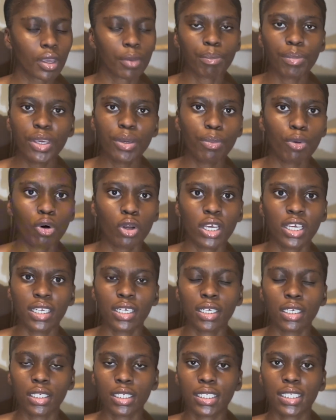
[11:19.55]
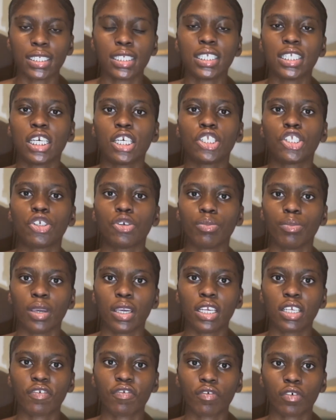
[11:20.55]
people in it. It's easier to
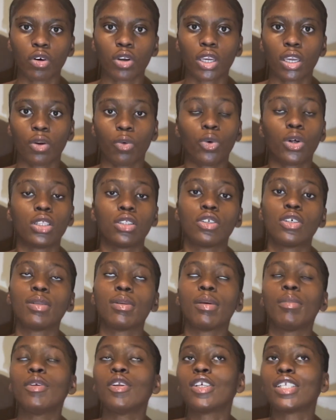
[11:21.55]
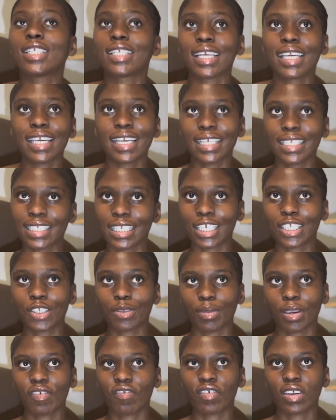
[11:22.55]
make, let me not say easier to
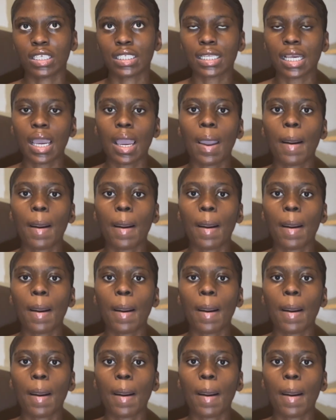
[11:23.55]
make friends,